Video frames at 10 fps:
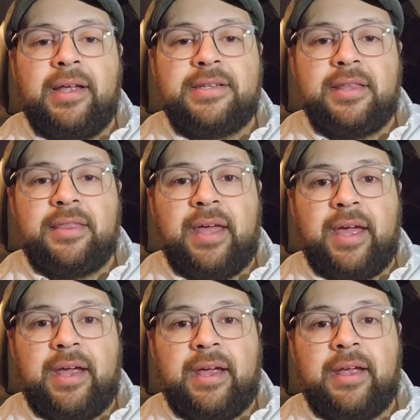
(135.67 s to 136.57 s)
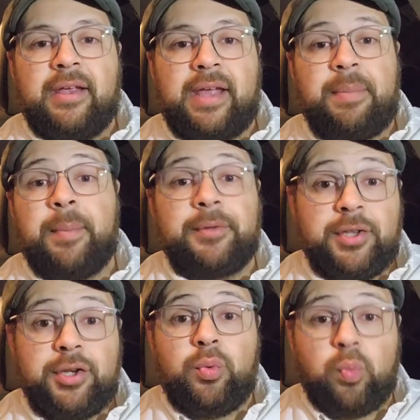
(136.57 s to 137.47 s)
is they get
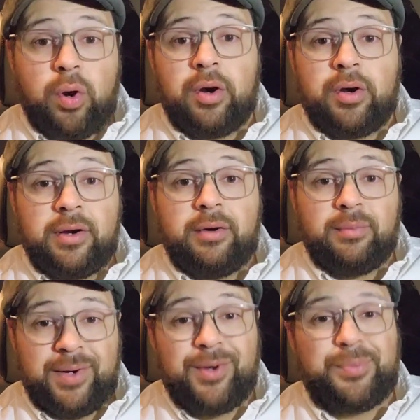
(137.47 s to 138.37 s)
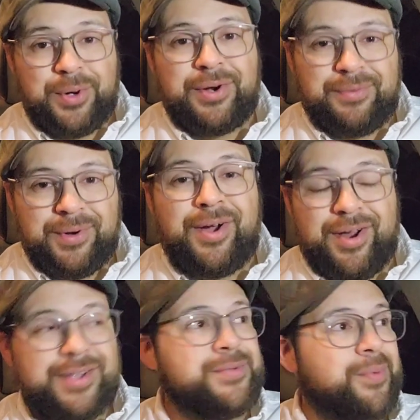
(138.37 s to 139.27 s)
people to do work, real
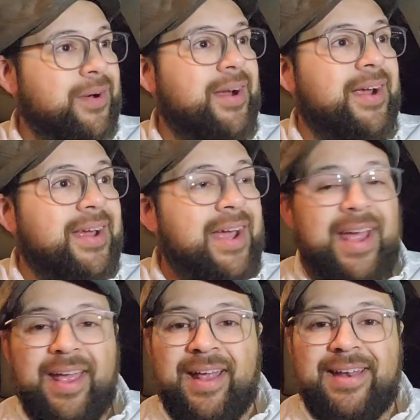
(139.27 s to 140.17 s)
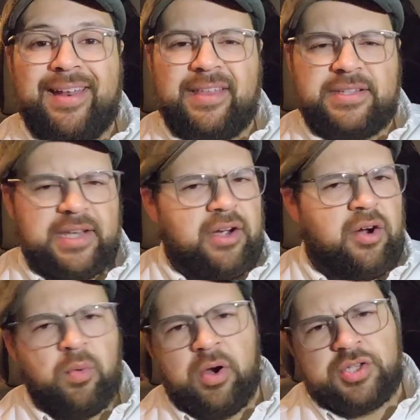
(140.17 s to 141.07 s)
honest work, and they say,
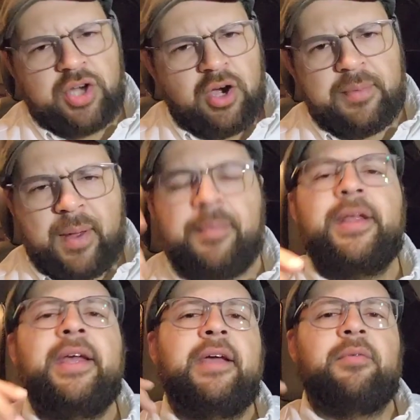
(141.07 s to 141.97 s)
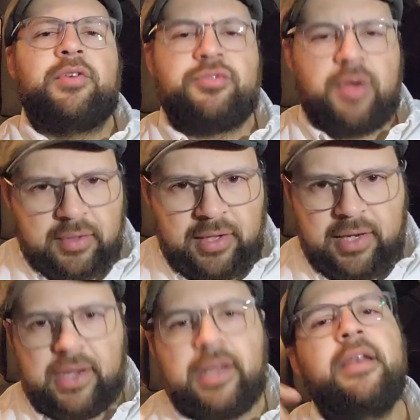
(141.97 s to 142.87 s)
"Oh, we're a startup company and we're
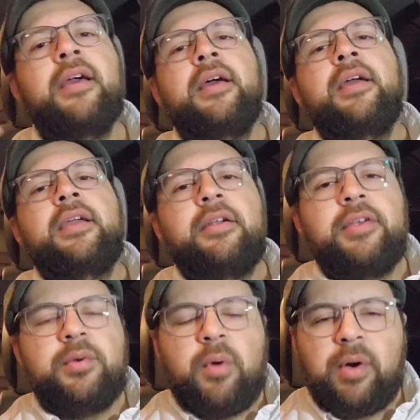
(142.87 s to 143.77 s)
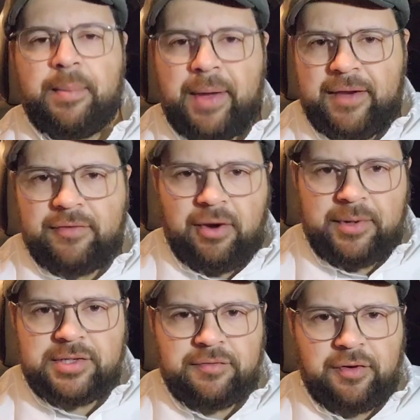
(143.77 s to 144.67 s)
struggling, and you know, you won't get paid
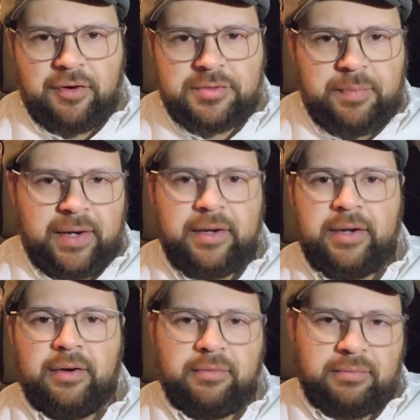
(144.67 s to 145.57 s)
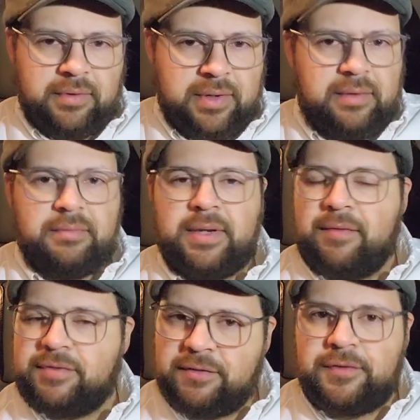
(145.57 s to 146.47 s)
very much at first, but you know,
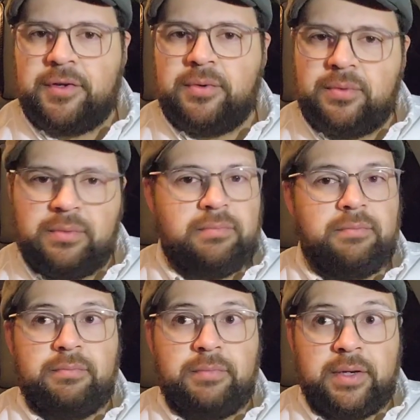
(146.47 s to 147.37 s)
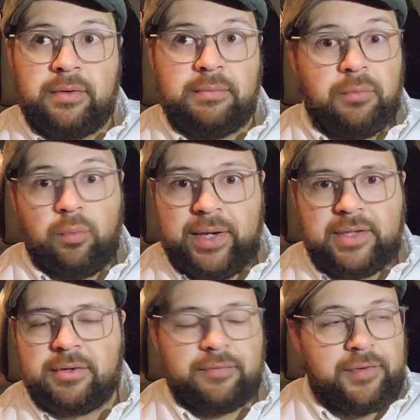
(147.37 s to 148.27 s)
give us a few, you know,
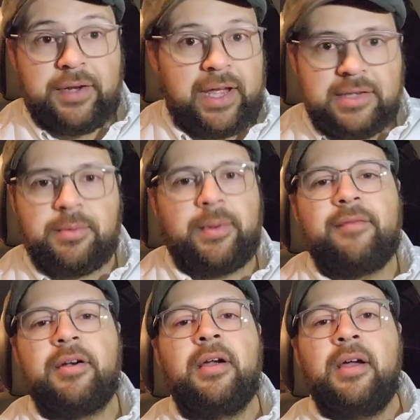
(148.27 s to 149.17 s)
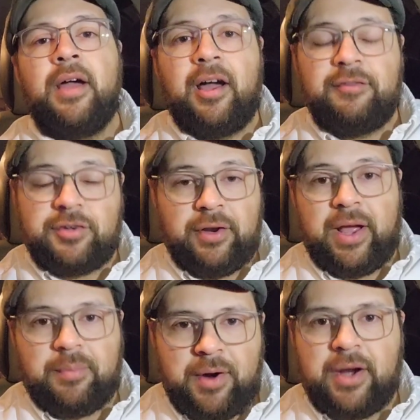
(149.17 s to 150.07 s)
weeks or a few days or whatever of
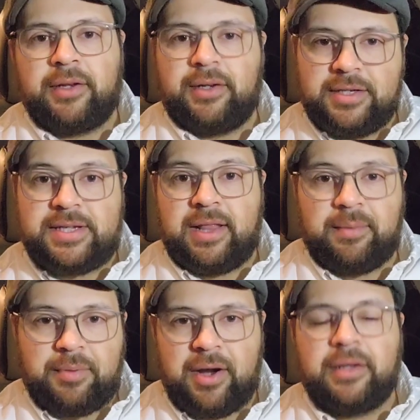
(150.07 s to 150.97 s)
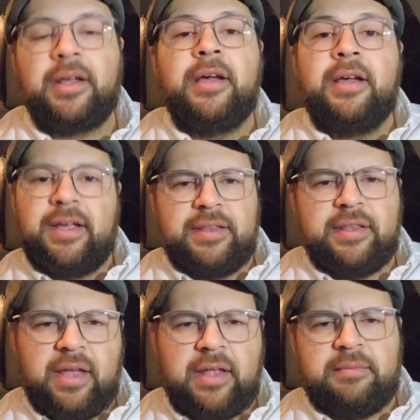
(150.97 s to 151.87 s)
turning out product and us selling product,
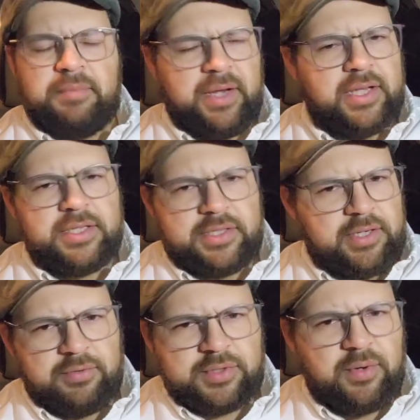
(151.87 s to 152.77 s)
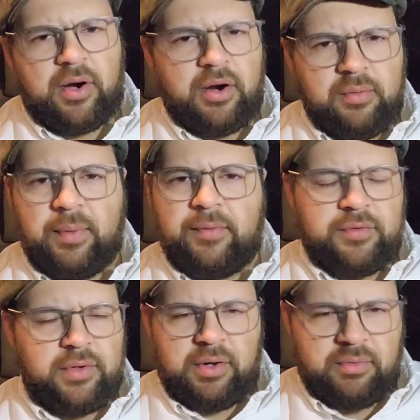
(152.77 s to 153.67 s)
and because it's, you know, so hard,
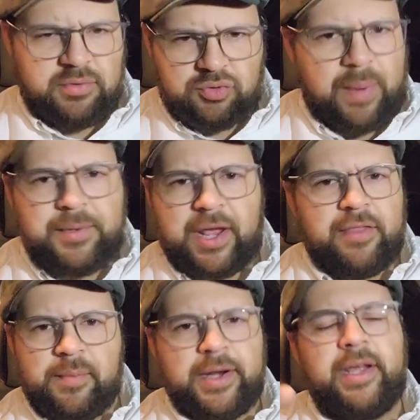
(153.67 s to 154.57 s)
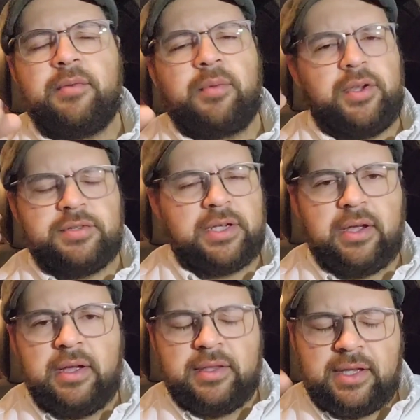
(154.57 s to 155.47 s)
we've, you know, scraped together money and we're
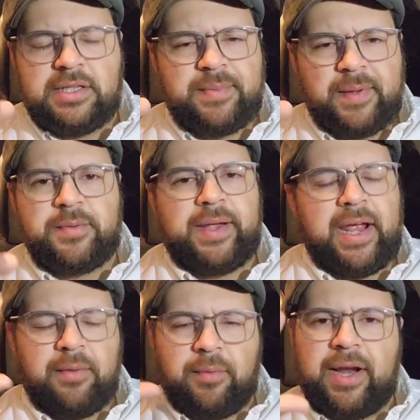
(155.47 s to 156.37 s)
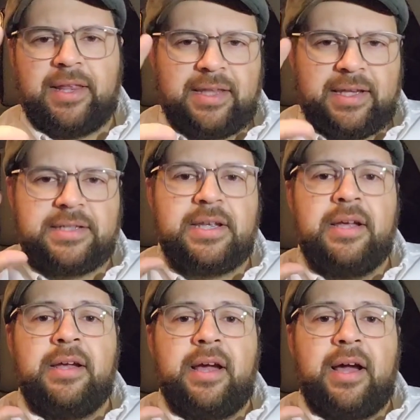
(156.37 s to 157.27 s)
using things the best we can, and we're getting things,